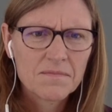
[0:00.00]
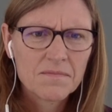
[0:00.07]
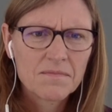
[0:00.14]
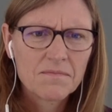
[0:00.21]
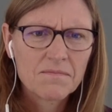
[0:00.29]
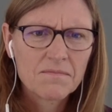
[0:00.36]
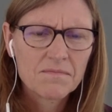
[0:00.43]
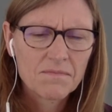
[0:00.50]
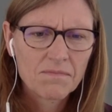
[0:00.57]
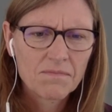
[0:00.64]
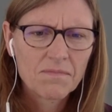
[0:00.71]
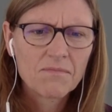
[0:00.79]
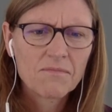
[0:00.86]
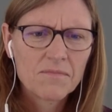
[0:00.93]

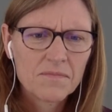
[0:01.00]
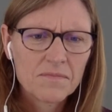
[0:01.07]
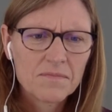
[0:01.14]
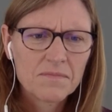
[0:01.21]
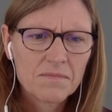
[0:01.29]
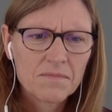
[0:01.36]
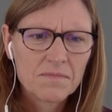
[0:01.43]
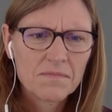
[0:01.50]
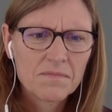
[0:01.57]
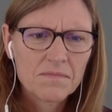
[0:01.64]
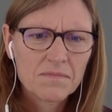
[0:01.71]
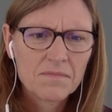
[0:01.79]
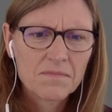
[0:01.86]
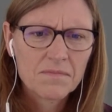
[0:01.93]

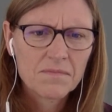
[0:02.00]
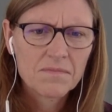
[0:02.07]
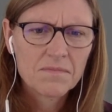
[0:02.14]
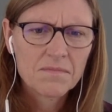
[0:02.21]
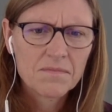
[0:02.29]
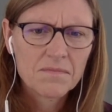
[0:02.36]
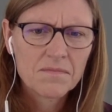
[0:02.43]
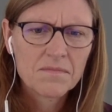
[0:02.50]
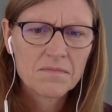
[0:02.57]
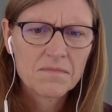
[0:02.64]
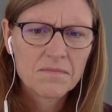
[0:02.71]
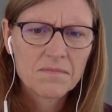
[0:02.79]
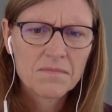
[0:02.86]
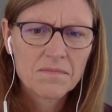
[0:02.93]

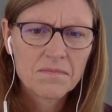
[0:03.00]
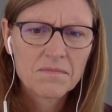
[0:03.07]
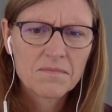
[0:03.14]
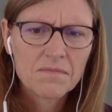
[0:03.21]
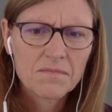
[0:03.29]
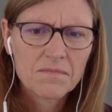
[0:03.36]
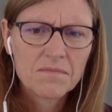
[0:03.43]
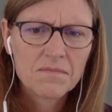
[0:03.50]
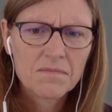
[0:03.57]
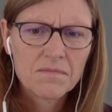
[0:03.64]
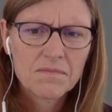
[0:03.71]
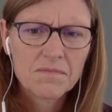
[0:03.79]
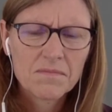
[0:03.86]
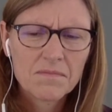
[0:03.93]

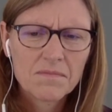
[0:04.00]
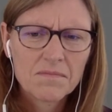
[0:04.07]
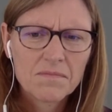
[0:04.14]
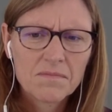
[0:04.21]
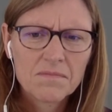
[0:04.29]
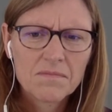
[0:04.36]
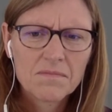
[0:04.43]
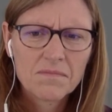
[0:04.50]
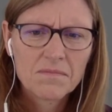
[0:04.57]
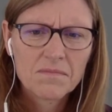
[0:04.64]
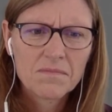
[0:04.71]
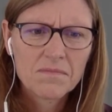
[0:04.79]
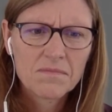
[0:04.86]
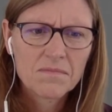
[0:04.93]

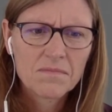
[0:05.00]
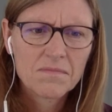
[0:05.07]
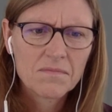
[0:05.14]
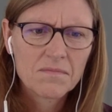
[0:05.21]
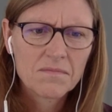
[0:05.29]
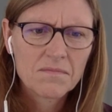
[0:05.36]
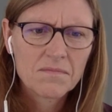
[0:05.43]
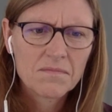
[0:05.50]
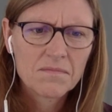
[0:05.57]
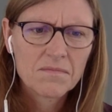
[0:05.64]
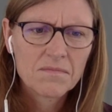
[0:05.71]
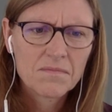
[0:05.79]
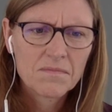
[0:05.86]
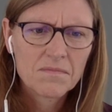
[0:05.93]

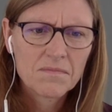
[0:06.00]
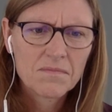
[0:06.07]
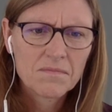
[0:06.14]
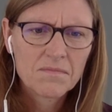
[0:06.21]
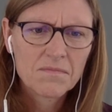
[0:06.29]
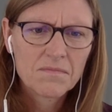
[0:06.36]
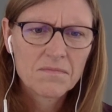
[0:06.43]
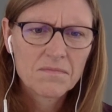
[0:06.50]
This person isn't speaking.